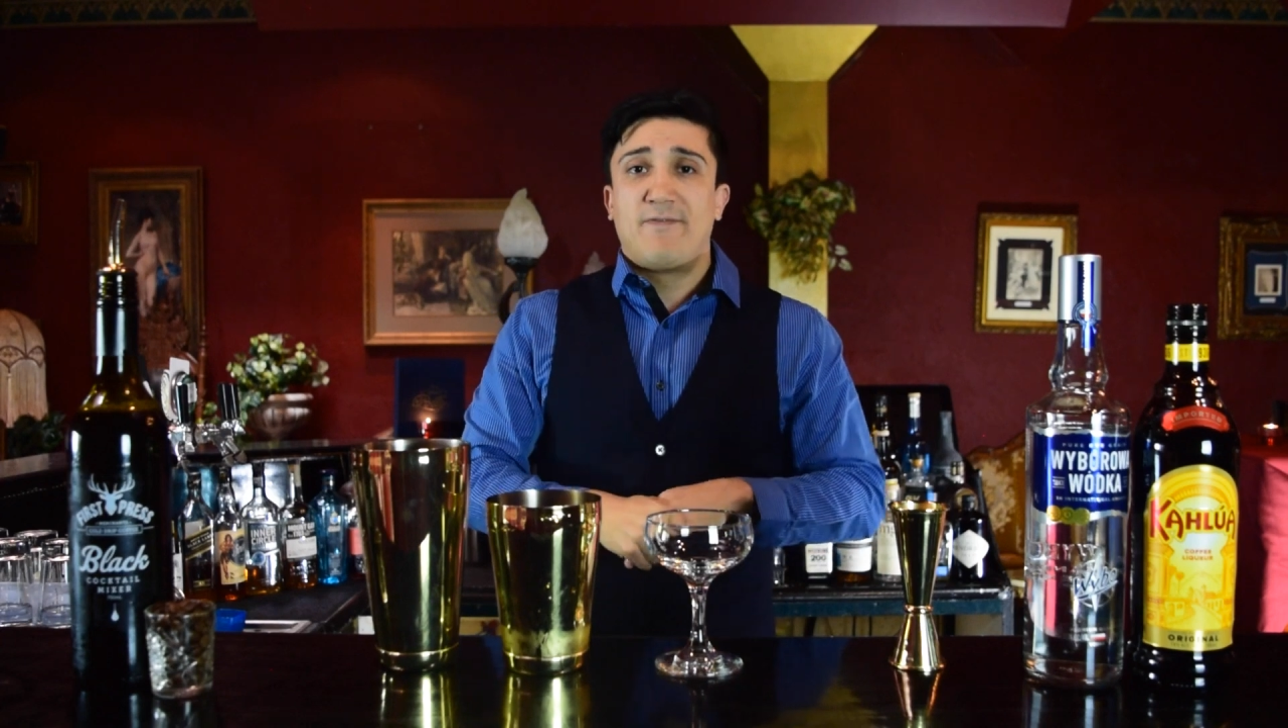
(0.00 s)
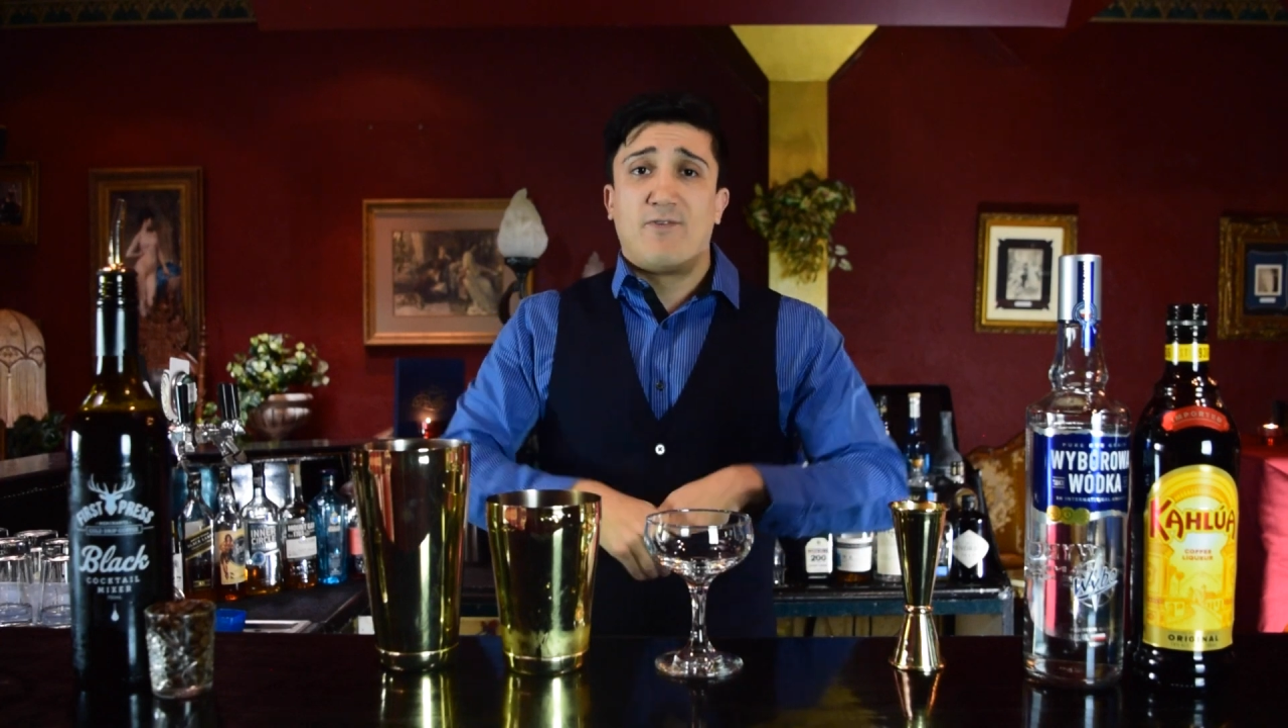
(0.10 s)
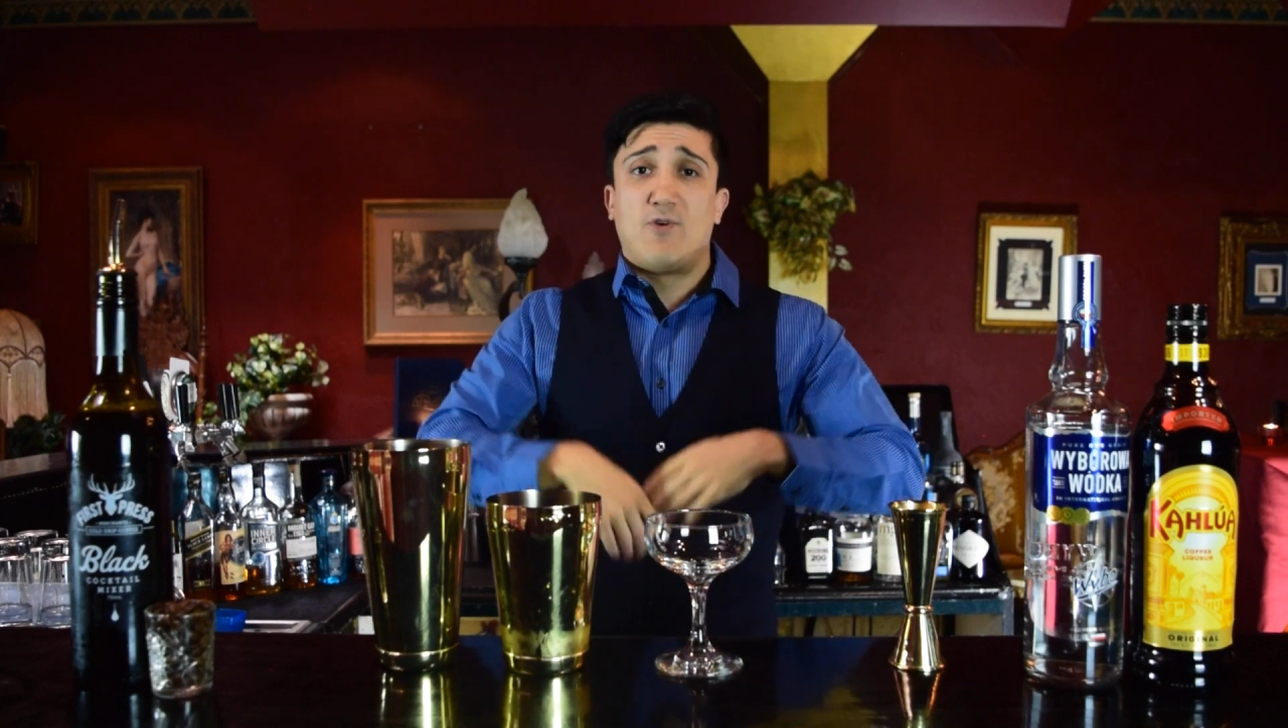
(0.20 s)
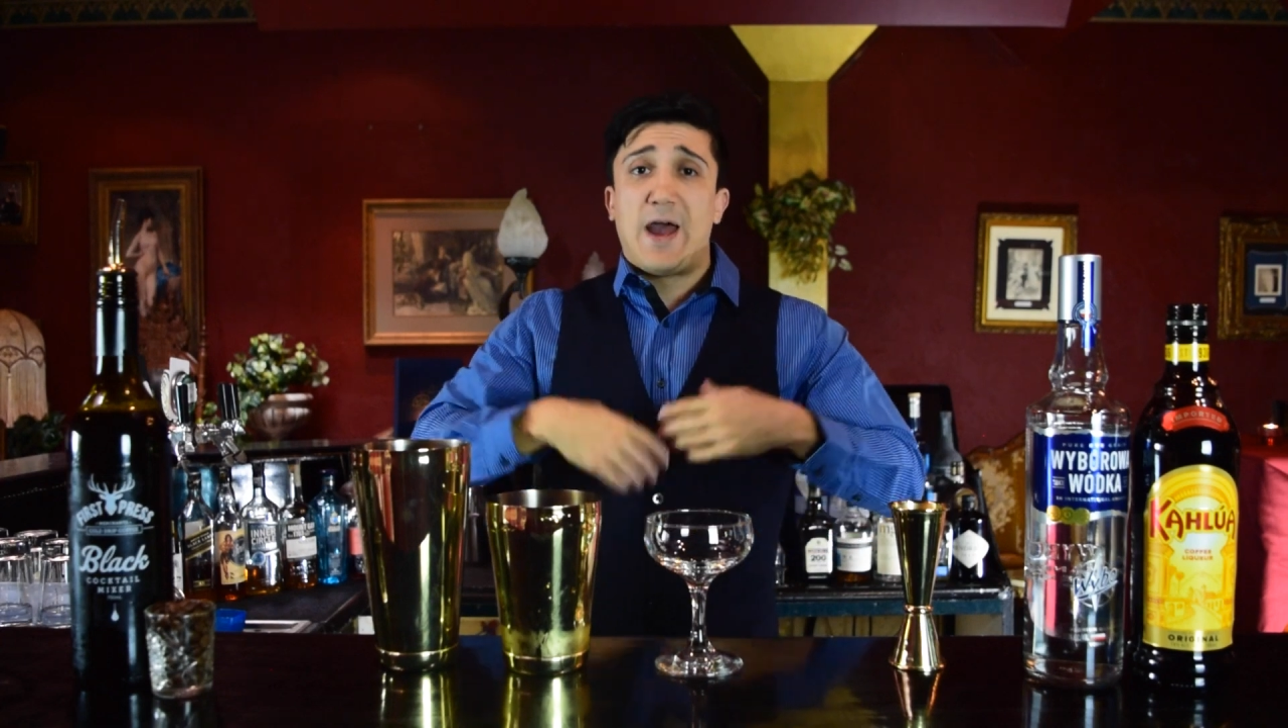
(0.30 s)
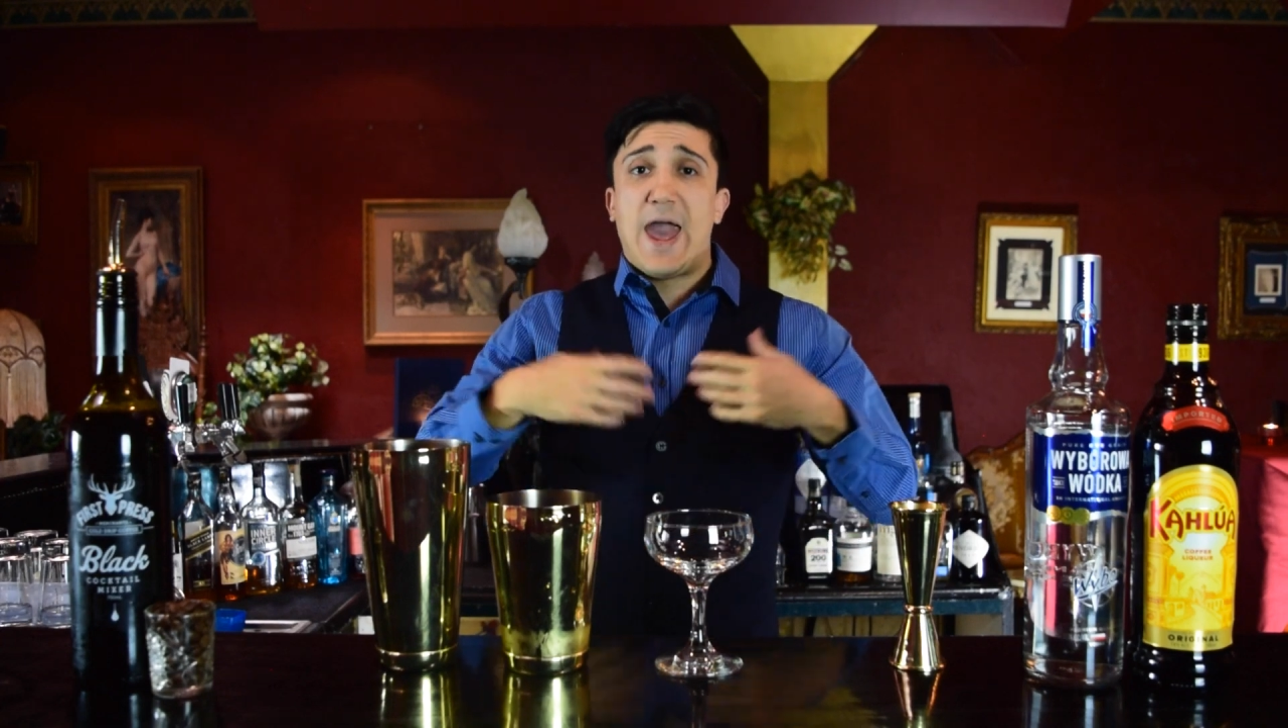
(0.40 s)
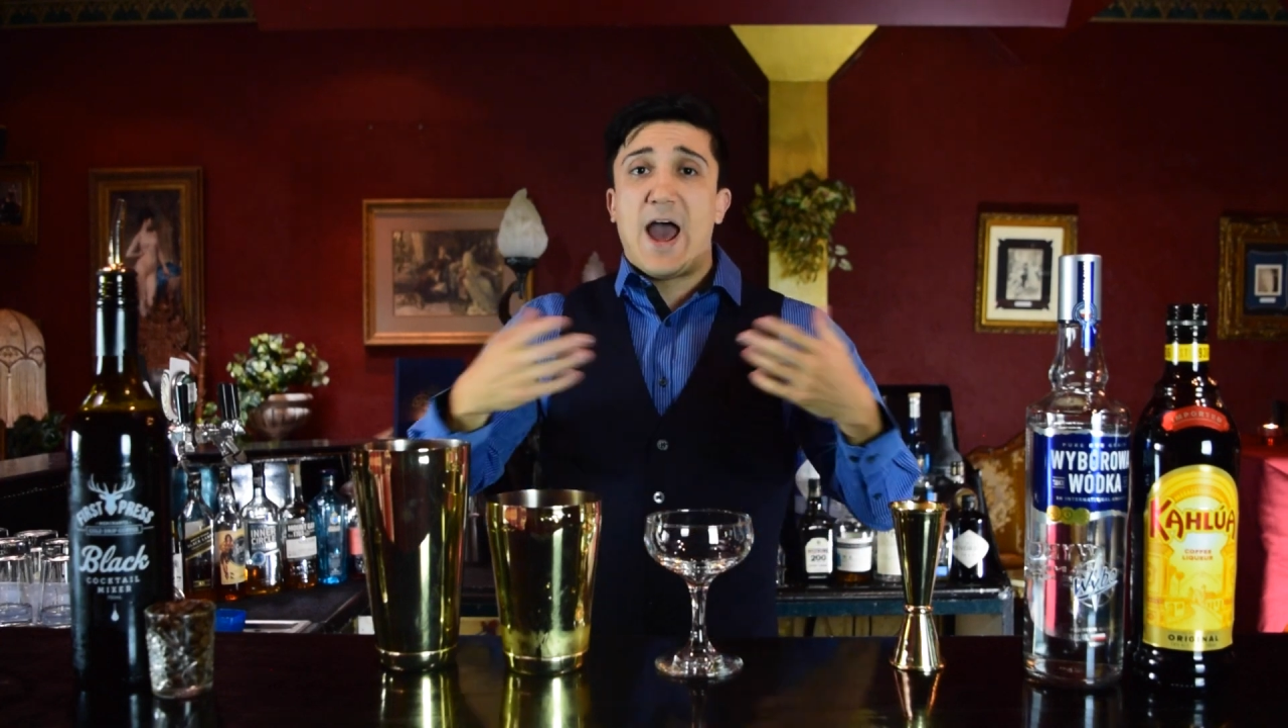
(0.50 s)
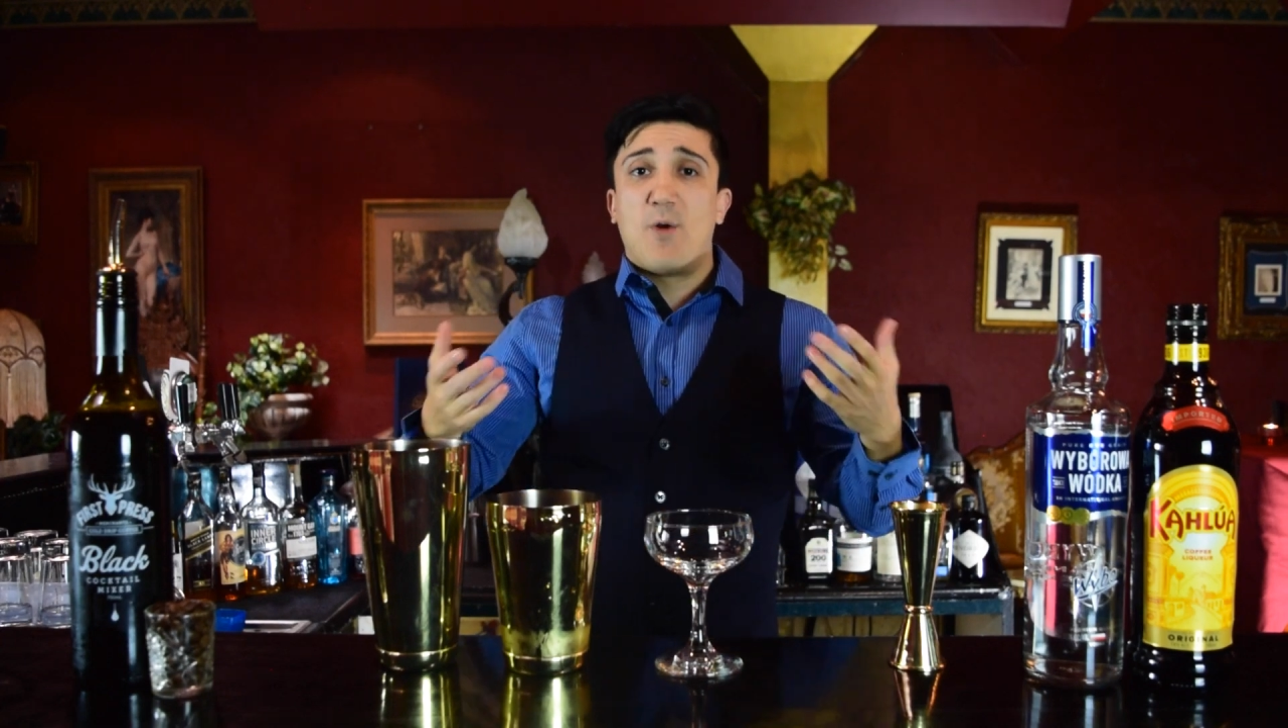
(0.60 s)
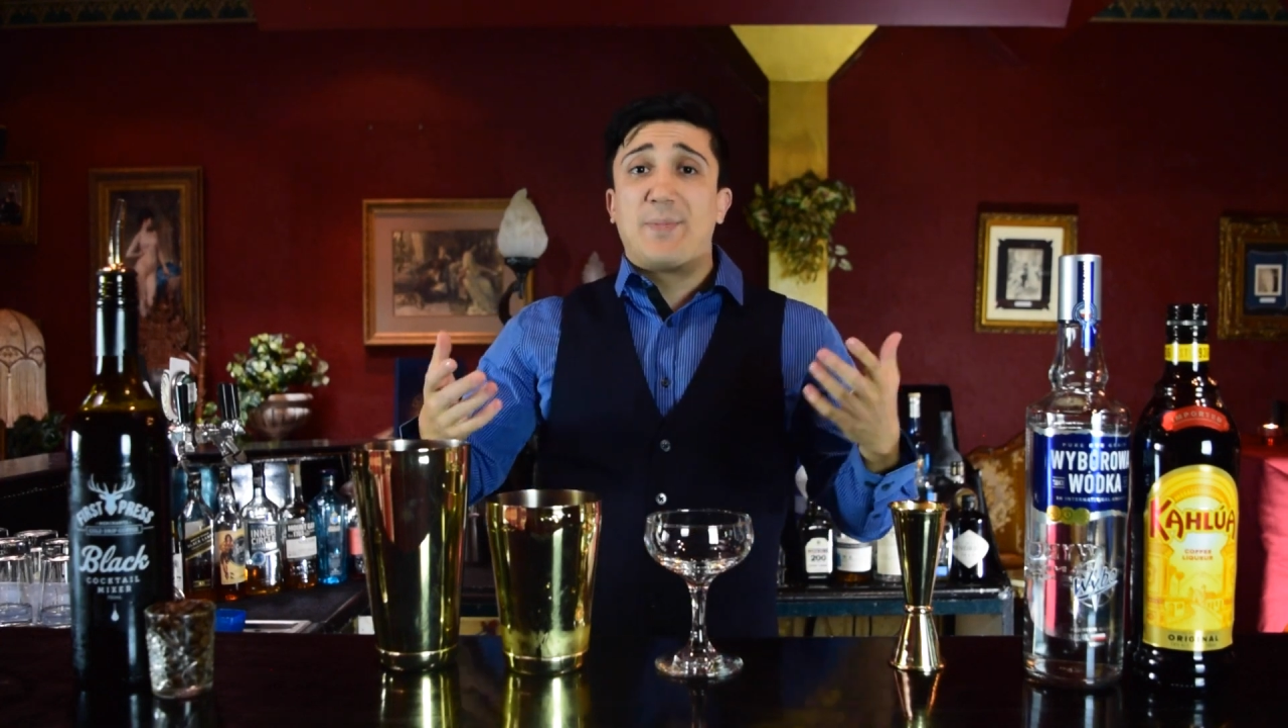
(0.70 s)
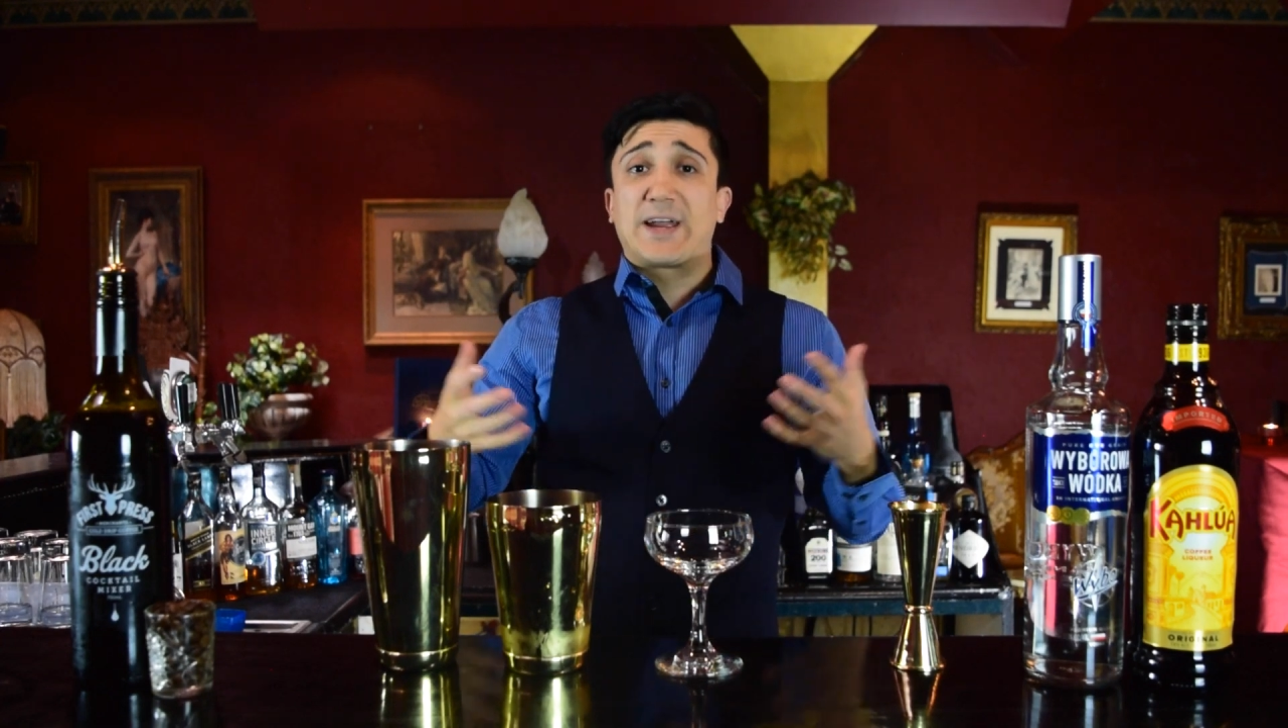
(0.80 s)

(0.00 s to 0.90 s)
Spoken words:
For our